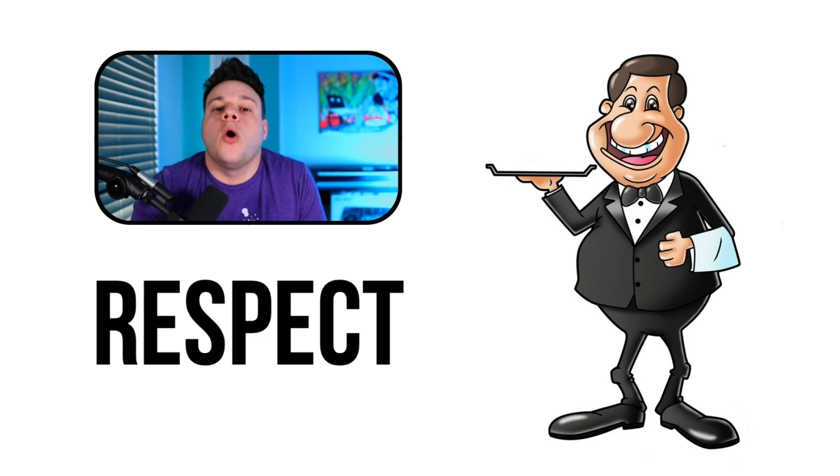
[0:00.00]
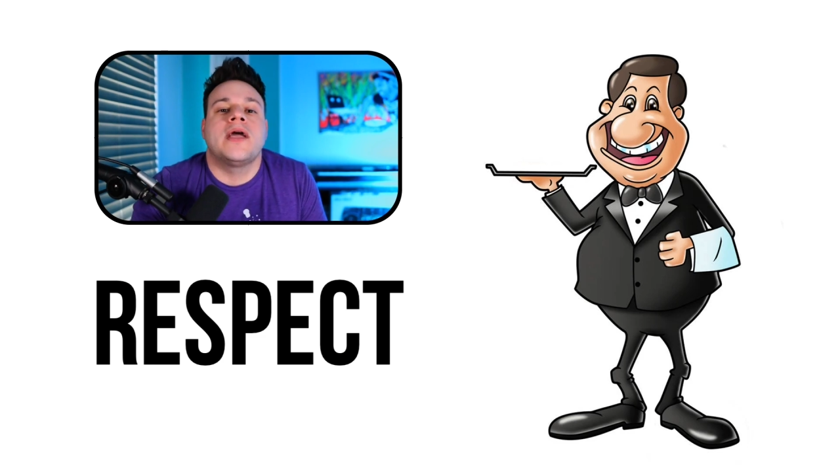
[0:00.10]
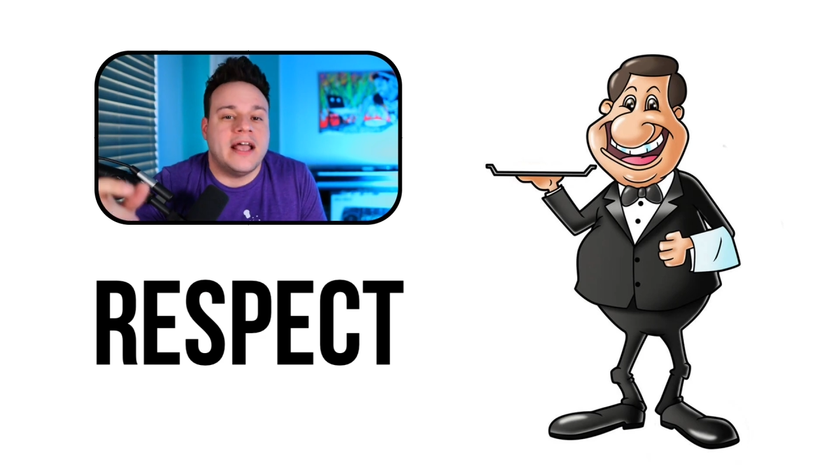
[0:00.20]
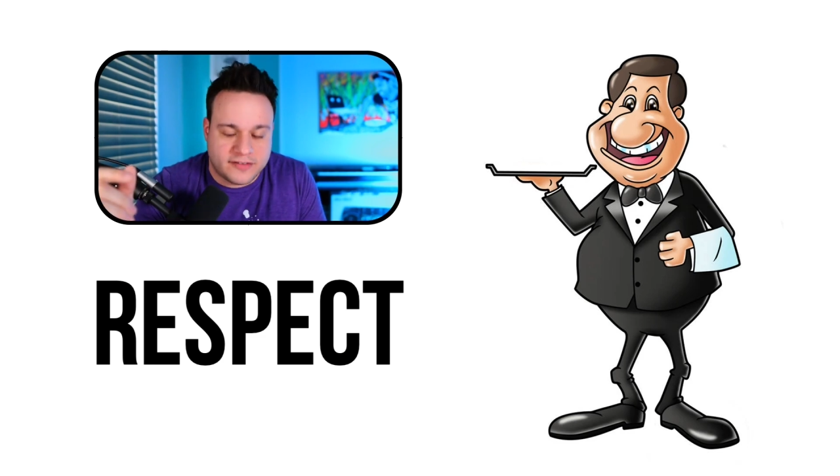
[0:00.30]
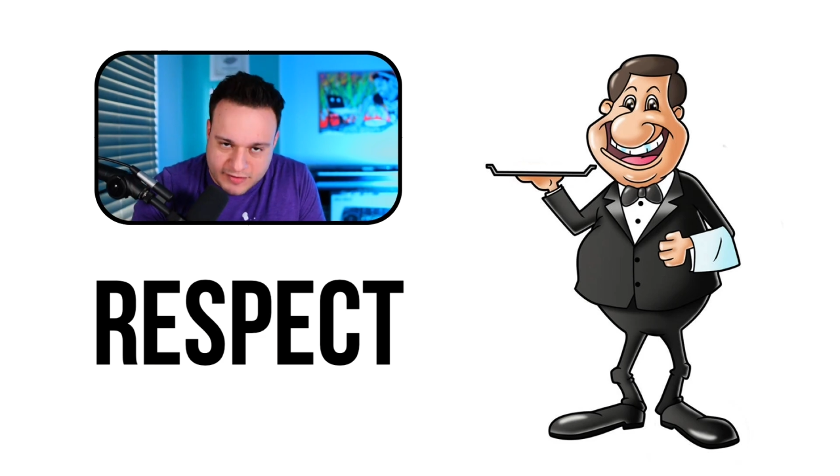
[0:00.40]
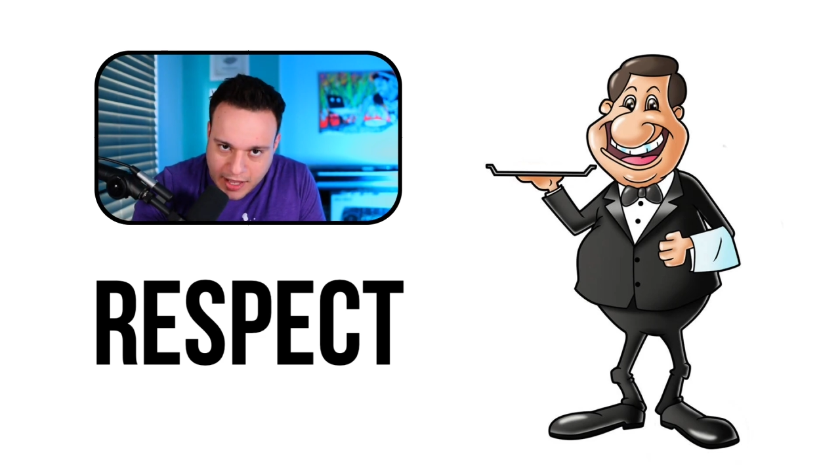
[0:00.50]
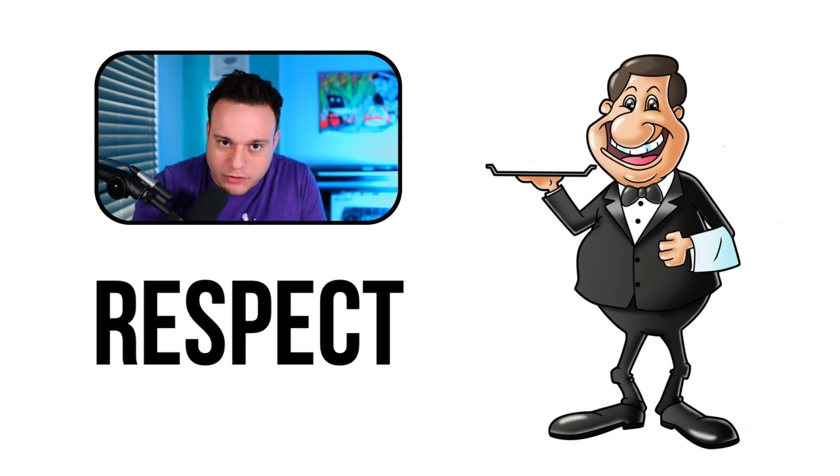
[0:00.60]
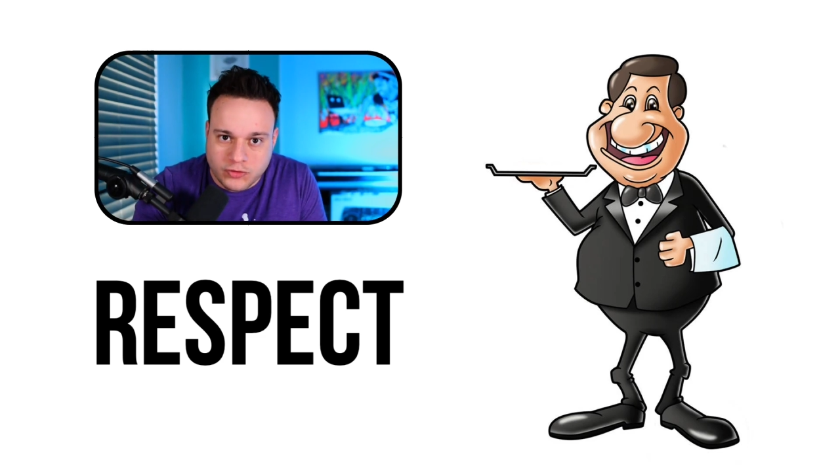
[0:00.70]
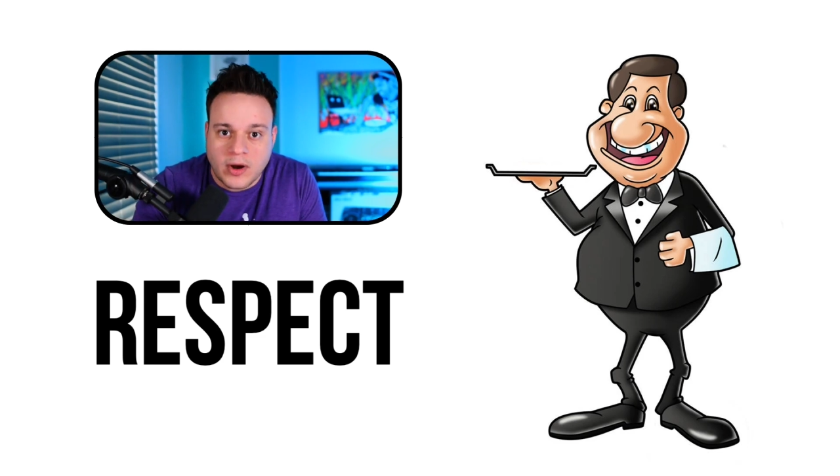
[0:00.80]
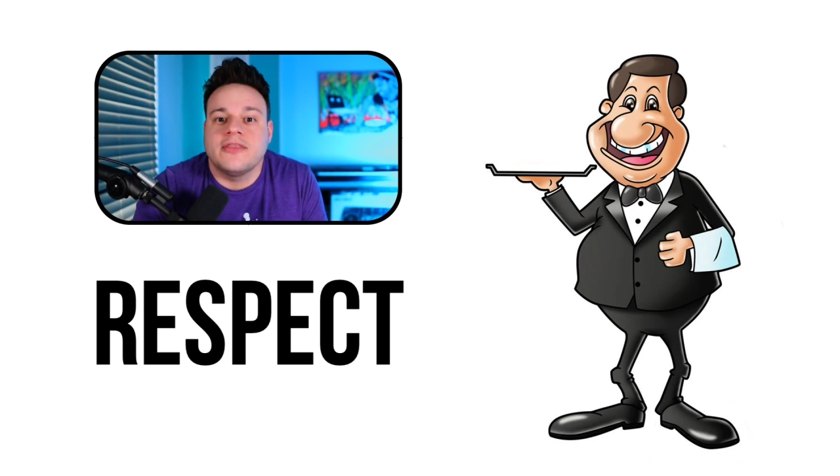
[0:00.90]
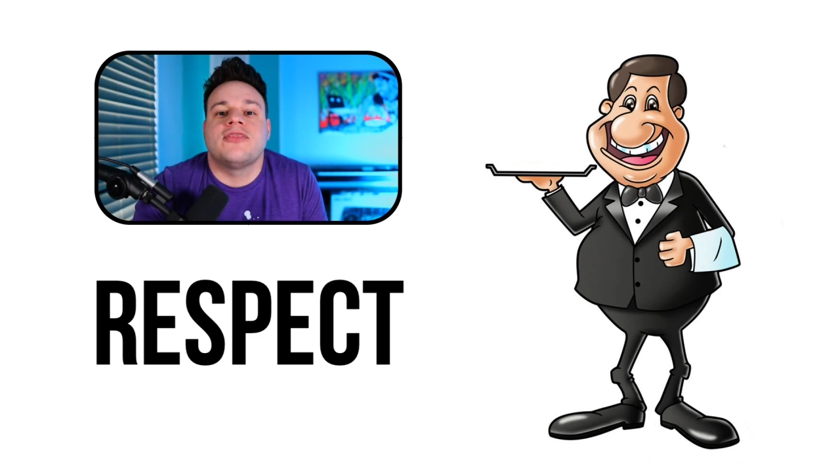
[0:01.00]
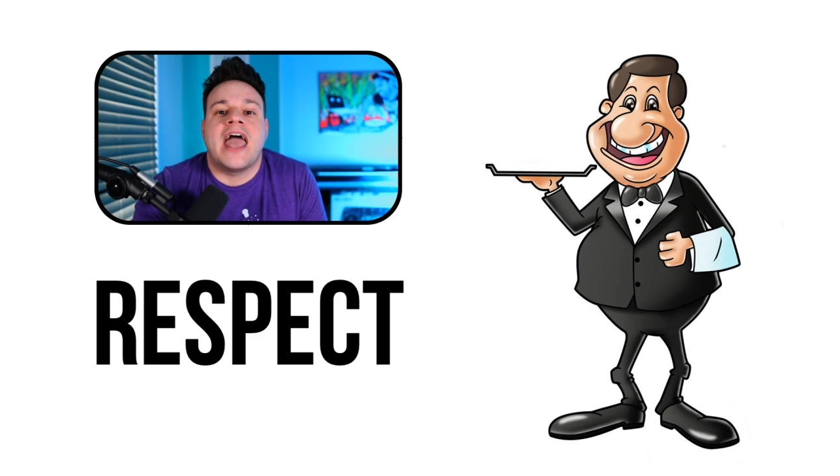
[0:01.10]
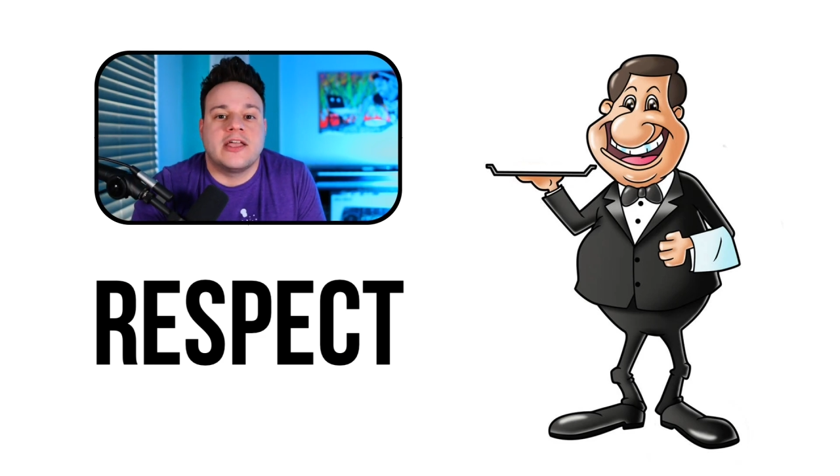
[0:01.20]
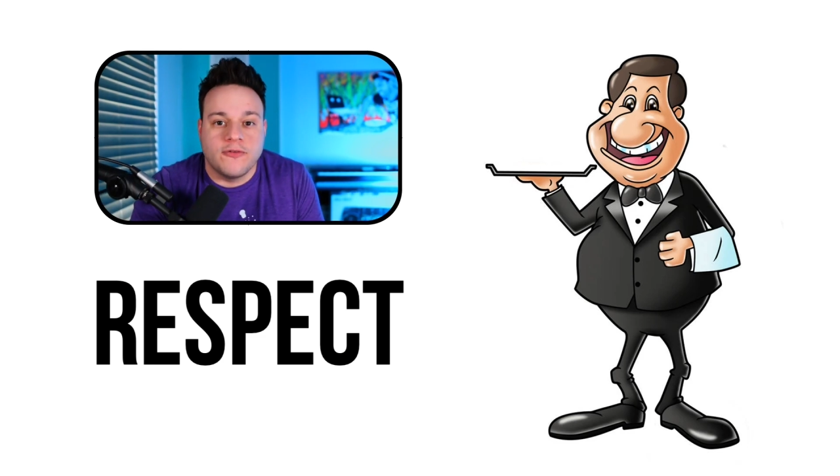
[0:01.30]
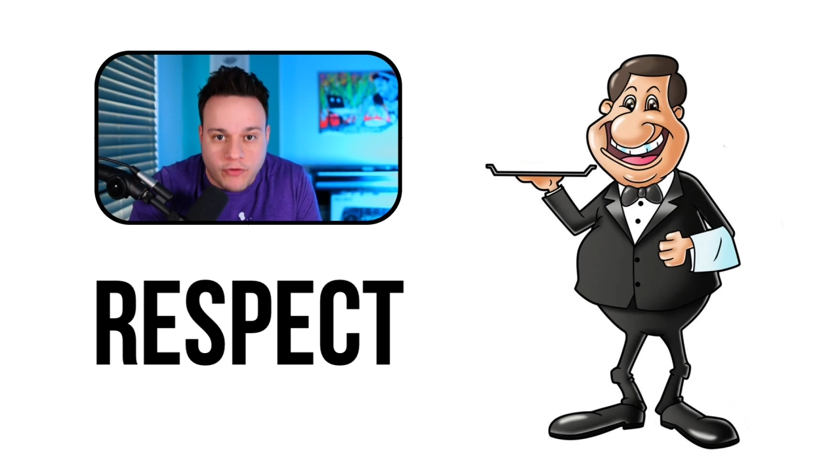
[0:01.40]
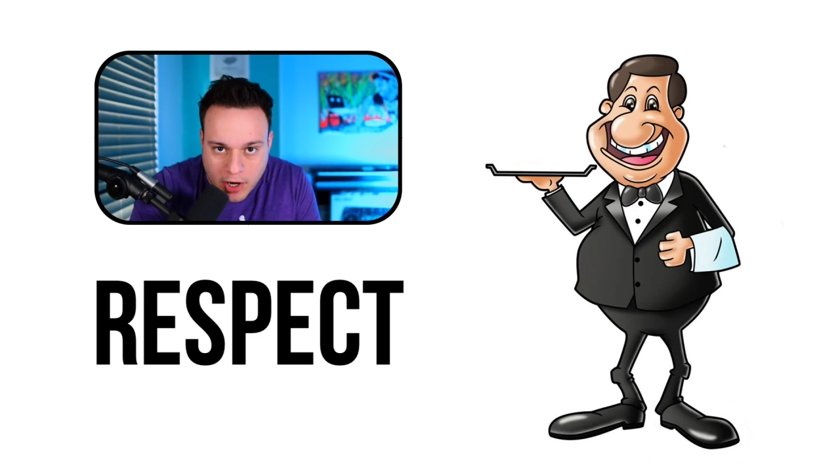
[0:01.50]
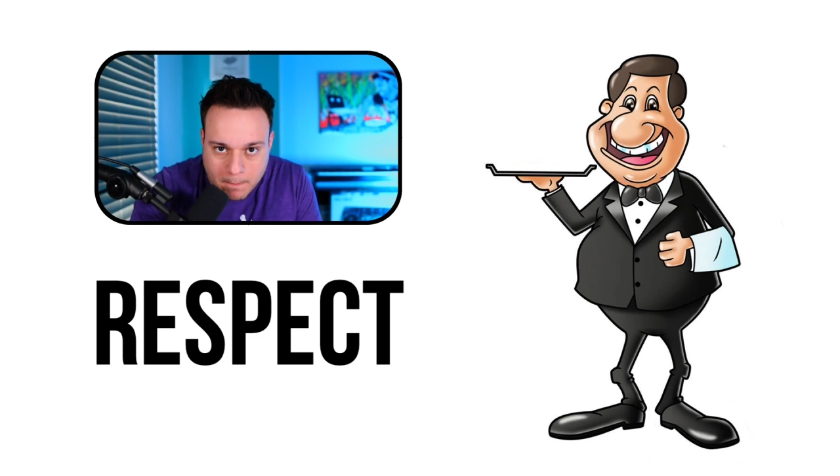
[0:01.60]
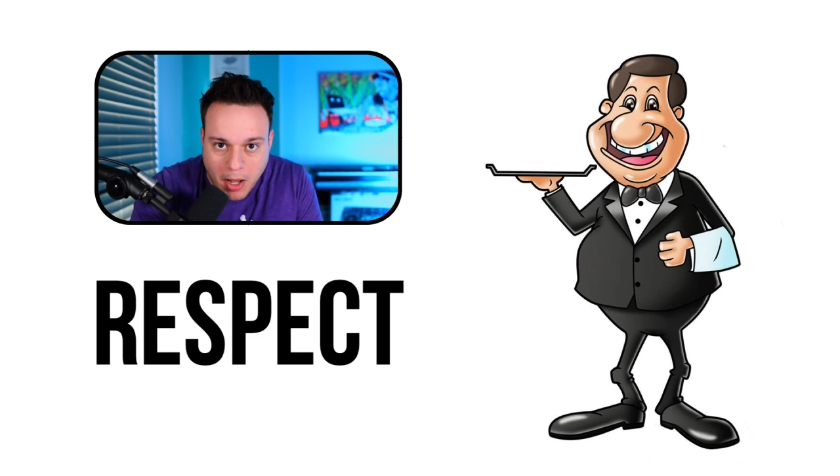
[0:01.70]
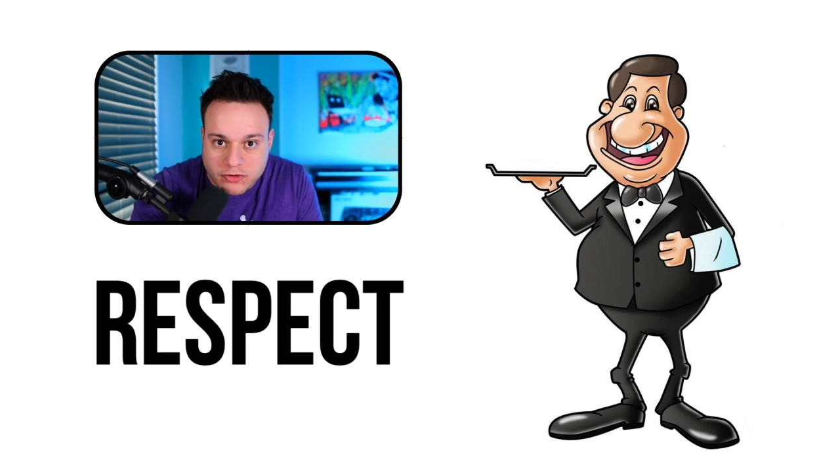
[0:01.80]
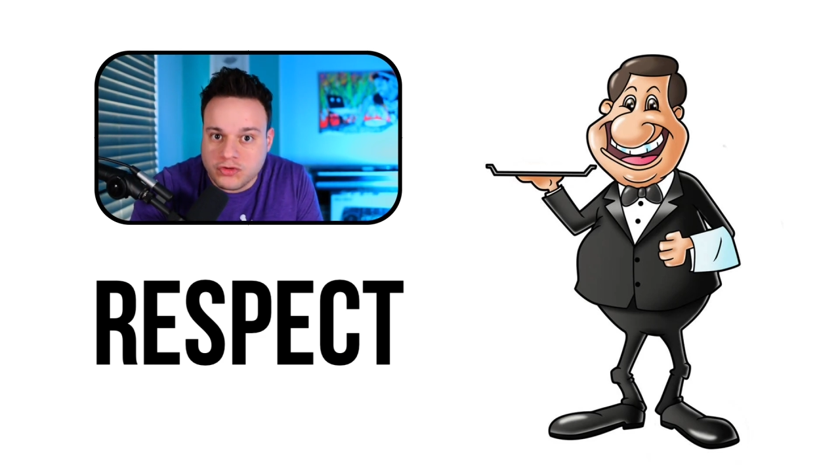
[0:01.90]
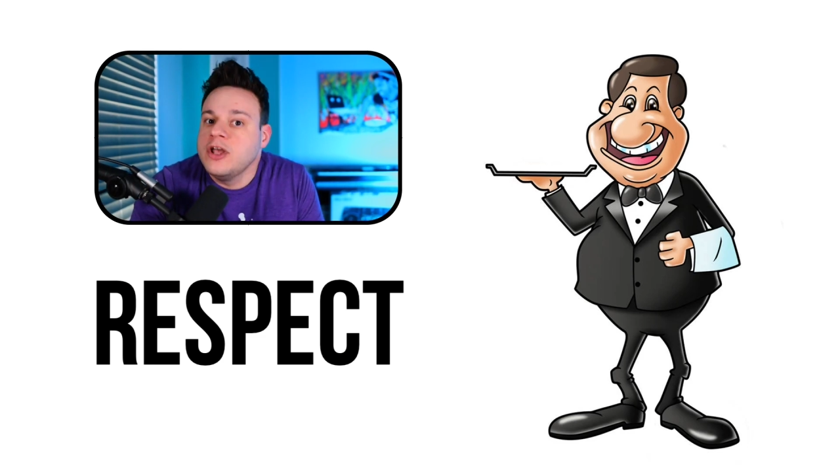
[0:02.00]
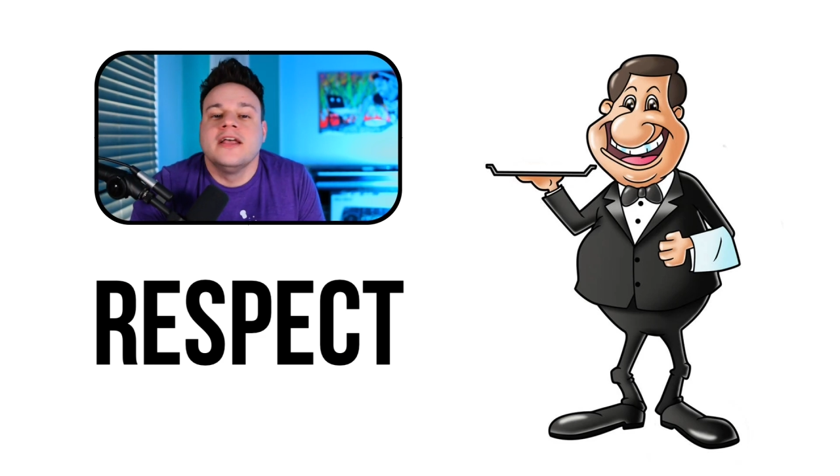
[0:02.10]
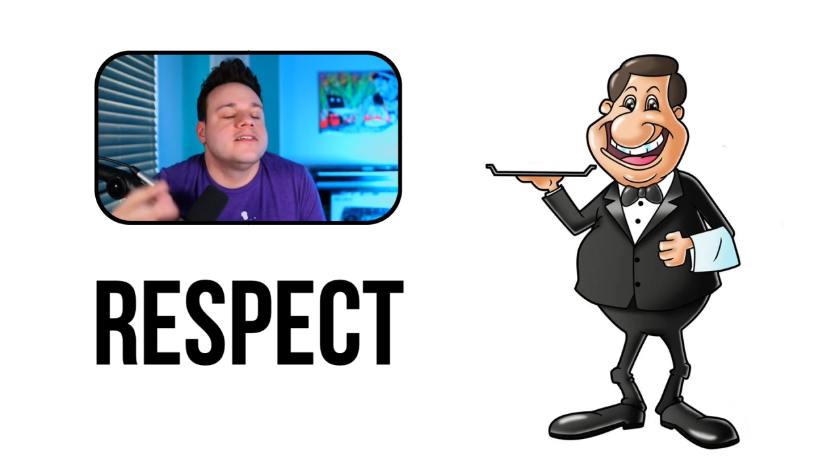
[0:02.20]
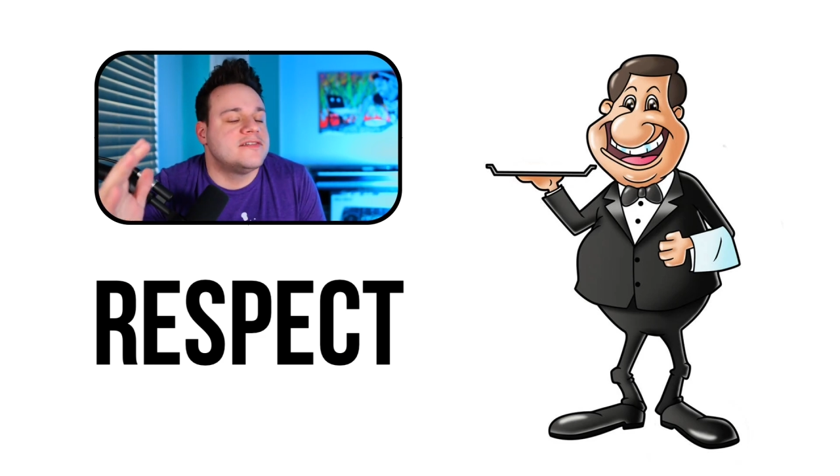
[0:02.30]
Okay, sounds great. Thank you very much.